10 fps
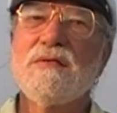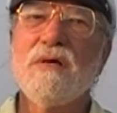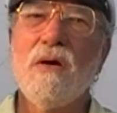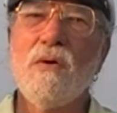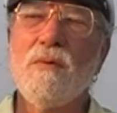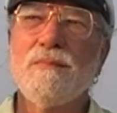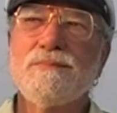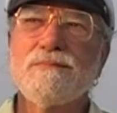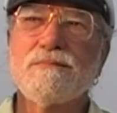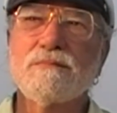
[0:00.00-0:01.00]
So
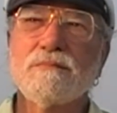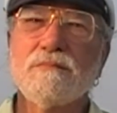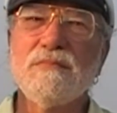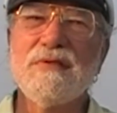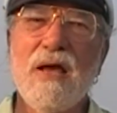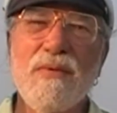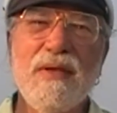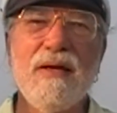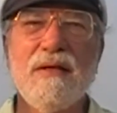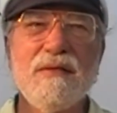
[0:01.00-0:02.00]
it's how we
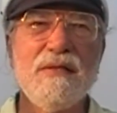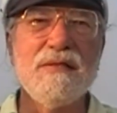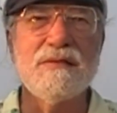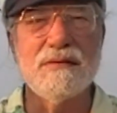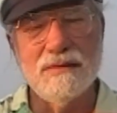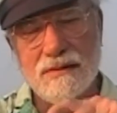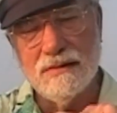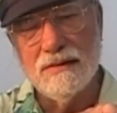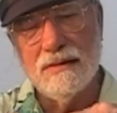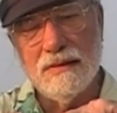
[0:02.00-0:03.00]
get into these
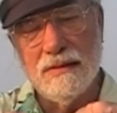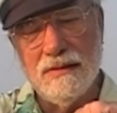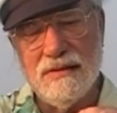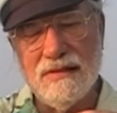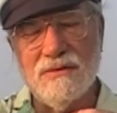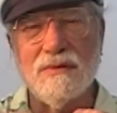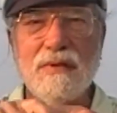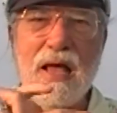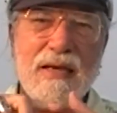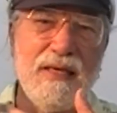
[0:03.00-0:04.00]

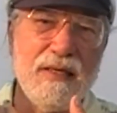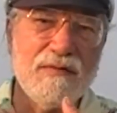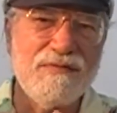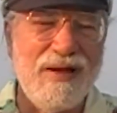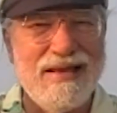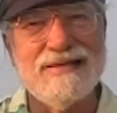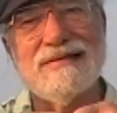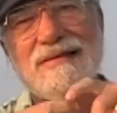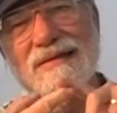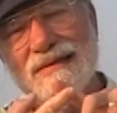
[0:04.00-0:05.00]
interlocking
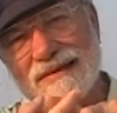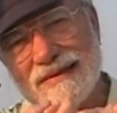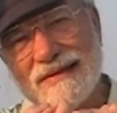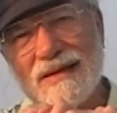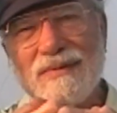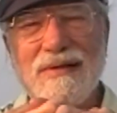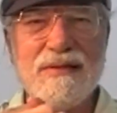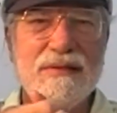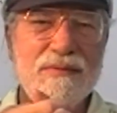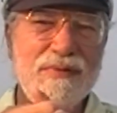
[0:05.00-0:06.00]
fights that
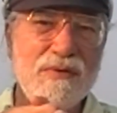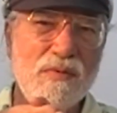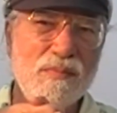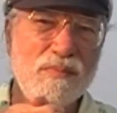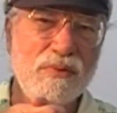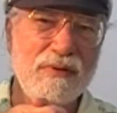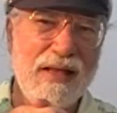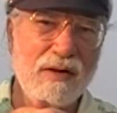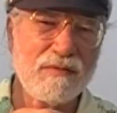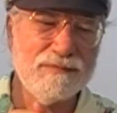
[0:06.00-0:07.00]
we don't pull
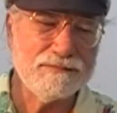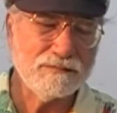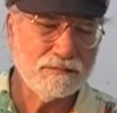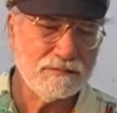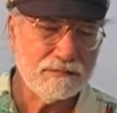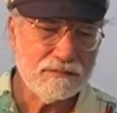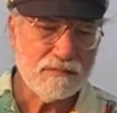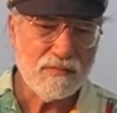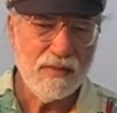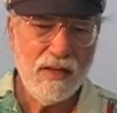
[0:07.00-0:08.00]
out
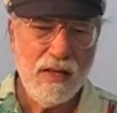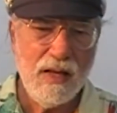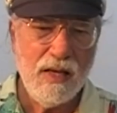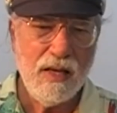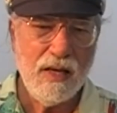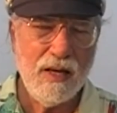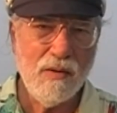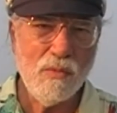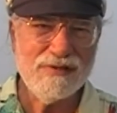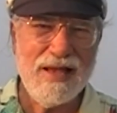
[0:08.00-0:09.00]

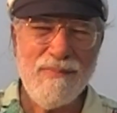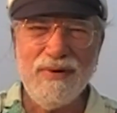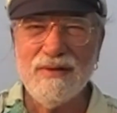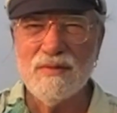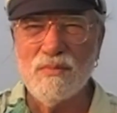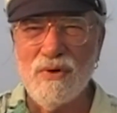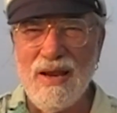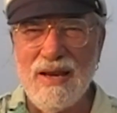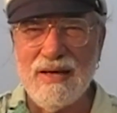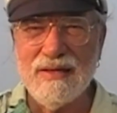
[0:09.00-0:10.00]
of. What's happening in the
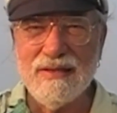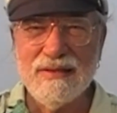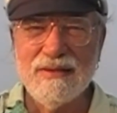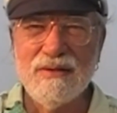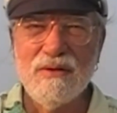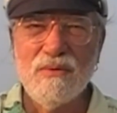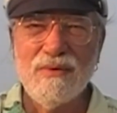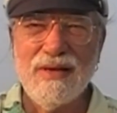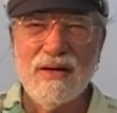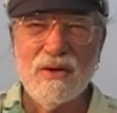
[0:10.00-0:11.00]
brain
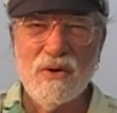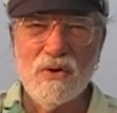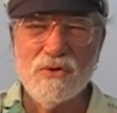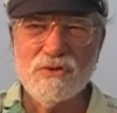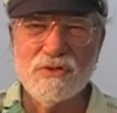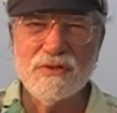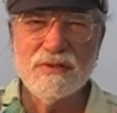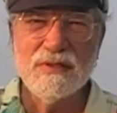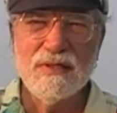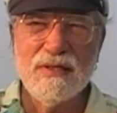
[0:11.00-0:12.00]
when that occurs
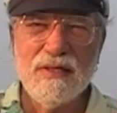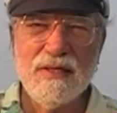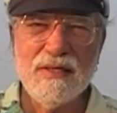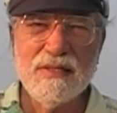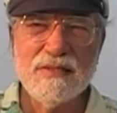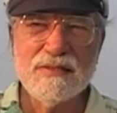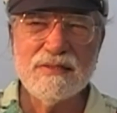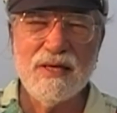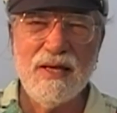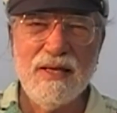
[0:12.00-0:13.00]

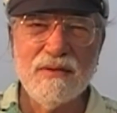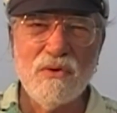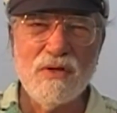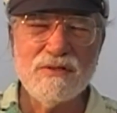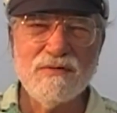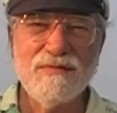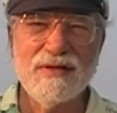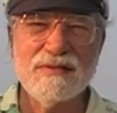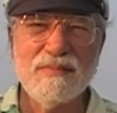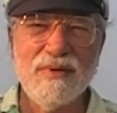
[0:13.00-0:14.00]
is a loss of
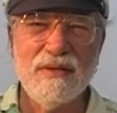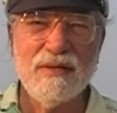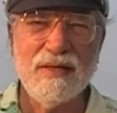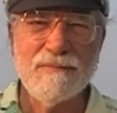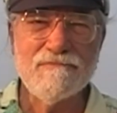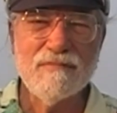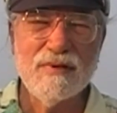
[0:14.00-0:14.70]
flexibility.